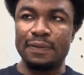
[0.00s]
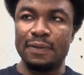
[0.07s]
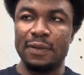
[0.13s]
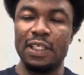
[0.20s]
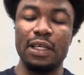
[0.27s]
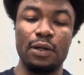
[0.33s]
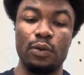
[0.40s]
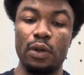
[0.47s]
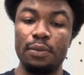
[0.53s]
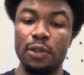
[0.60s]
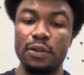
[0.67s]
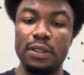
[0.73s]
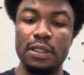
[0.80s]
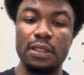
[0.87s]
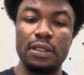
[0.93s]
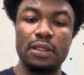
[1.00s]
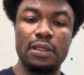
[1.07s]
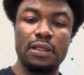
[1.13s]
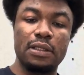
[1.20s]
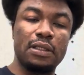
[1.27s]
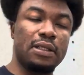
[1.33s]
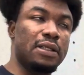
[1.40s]
yeah, one more thing.
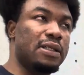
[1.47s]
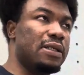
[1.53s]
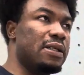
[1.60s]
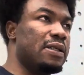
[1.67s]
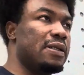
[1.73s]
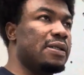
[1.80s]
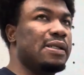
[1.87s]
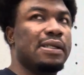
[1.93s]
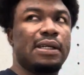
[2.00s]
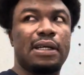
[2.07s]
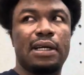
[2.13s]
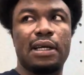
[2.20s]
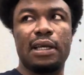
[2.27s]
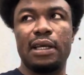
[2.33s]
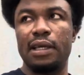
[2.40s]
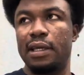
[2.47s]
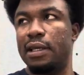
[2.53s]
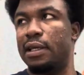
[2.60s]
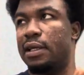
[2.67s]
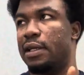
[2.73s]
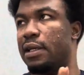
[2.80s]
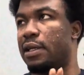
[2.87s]

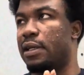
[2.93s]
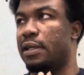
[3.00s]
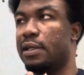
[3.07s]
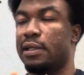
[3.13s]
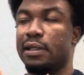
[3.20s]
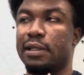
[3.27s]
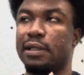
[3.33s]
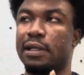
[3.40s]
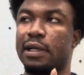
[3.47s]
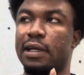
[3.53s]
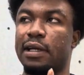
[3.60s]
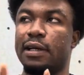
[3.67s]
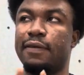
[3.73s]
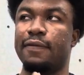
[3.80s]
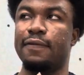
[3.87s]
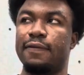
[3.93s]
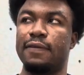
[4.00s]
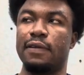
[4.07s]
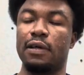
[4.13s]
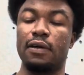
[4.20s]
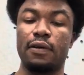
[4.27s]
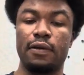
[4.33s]
I have
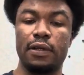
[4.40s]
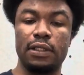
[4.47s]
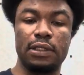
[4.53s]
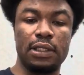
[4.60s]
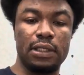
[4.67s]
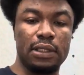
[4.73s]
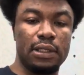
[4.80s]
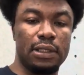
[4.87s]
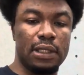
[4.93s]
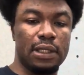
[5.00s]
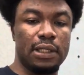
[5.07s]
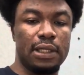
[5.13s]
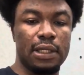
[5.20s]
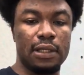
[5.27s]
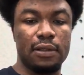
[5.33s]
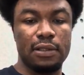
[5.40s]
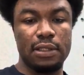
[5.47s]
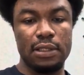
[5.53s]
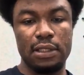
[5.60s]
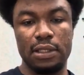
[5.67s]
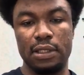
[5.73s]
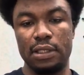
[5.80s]
now created an
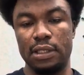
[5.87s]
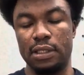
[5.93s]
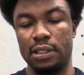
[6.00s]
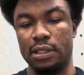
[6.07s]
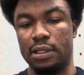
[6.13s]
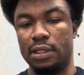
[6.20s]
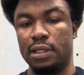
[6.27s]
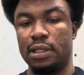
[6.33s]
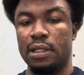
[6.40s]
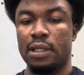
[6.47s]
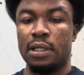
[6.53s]
LLC, and